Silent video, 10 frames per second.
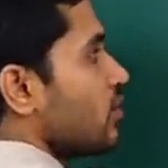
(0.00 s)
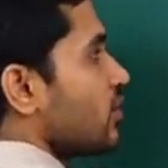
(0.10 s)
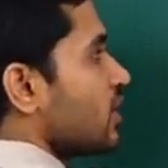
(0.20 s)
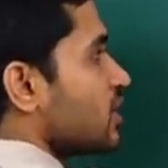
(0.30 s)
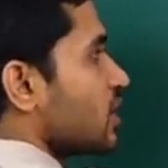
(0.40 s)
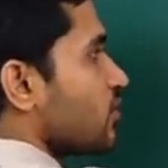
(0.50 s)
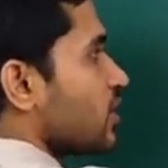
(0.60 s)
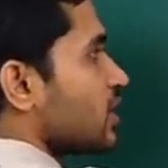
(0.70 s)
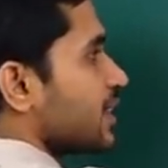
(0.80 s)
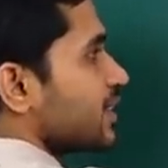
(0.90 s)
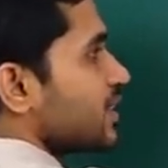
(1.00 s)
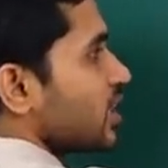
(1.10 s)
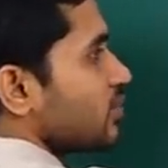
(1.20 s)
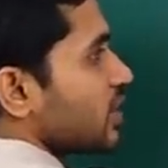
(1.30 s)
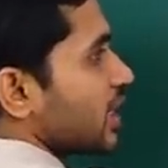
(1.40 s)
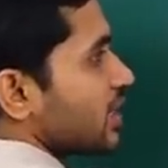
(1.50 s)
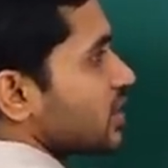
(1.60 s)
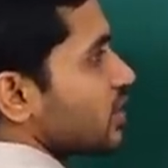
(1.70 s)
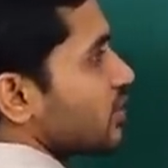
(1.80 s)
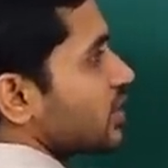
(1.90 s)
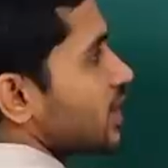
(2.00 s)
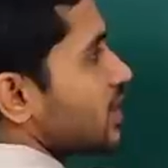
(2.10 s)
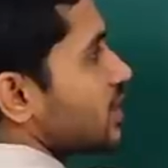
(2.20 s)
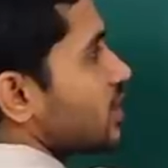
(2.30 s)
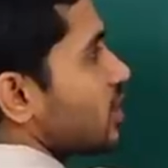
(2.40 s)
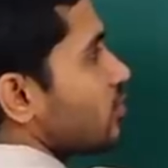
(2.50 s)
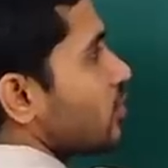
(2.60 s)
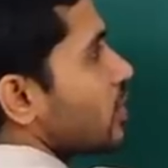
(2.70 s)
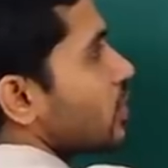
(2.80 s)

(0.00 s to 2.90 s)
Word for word: first surface has the same second surface has the same